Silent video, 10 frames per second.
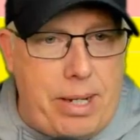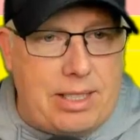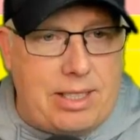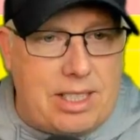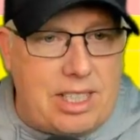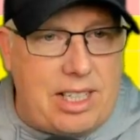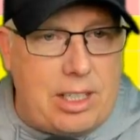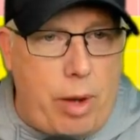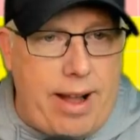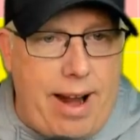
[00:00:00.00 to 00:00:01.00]
Bs, and
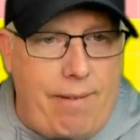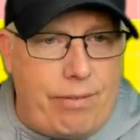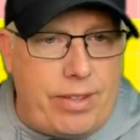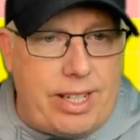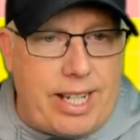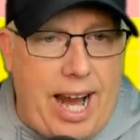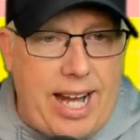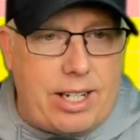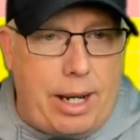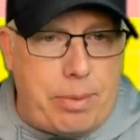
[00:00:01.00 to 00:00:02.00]
Cs right now, and then the
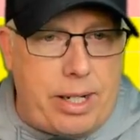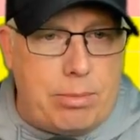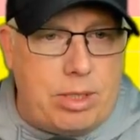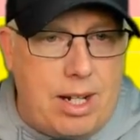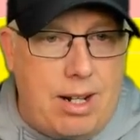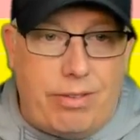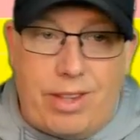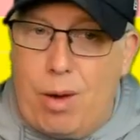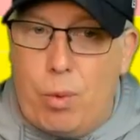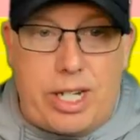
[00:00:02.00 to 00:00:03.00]
A-type teams.
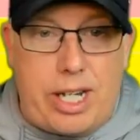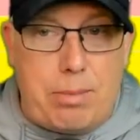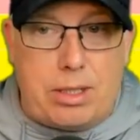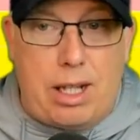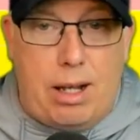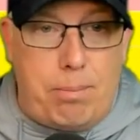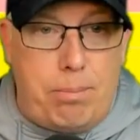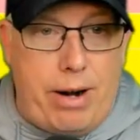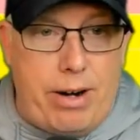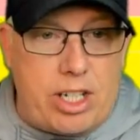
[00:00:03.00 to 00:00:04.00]
Not one team is
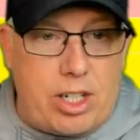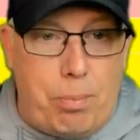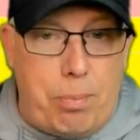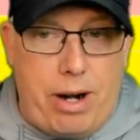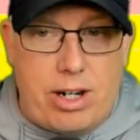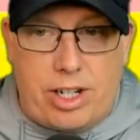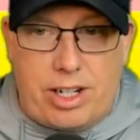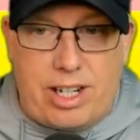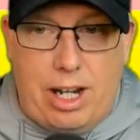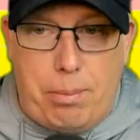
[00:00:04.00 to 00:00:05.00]
bearish, so bearish you
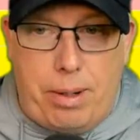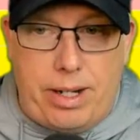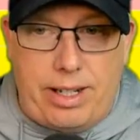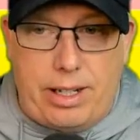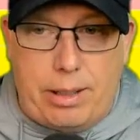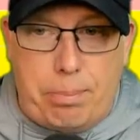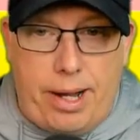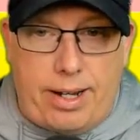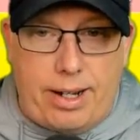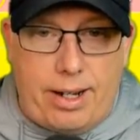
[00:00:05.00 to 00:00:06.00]
can tell by the
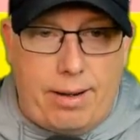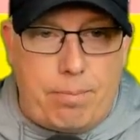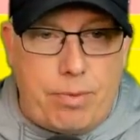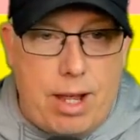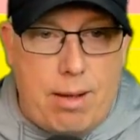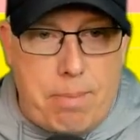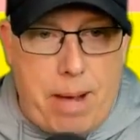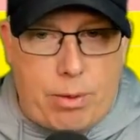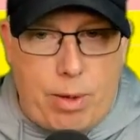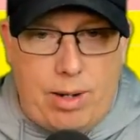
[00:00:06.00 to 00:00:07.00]
pink
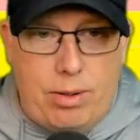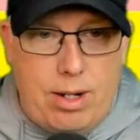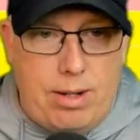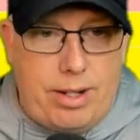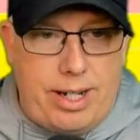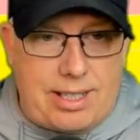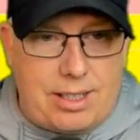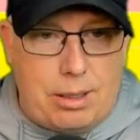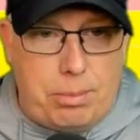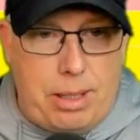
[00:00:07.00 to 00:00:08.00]
background, and that's
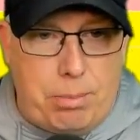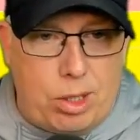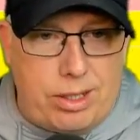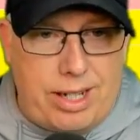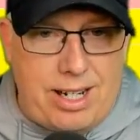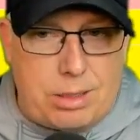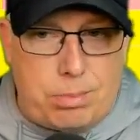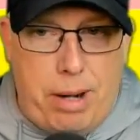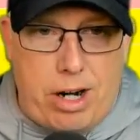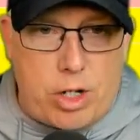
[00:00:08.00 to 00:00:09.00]
in the B. Brooklyn Nets is
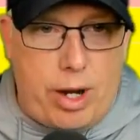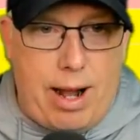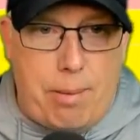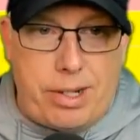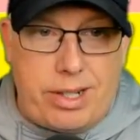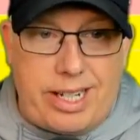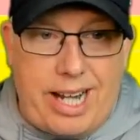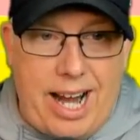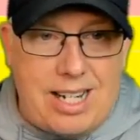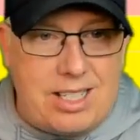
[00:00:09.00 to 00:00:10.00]
bearish right now, but in
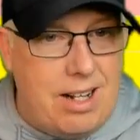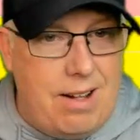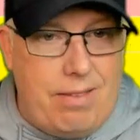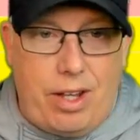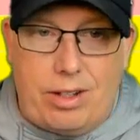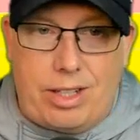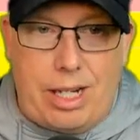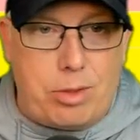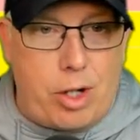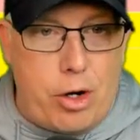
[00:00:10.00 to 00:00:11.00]
the A's,
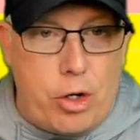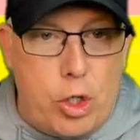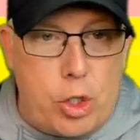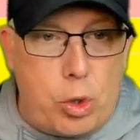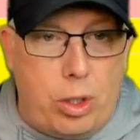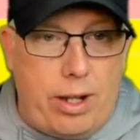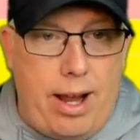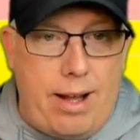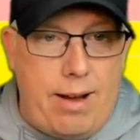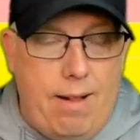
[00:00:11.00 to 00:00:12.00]
teams are neutral
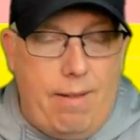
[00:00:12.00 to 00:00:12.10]
and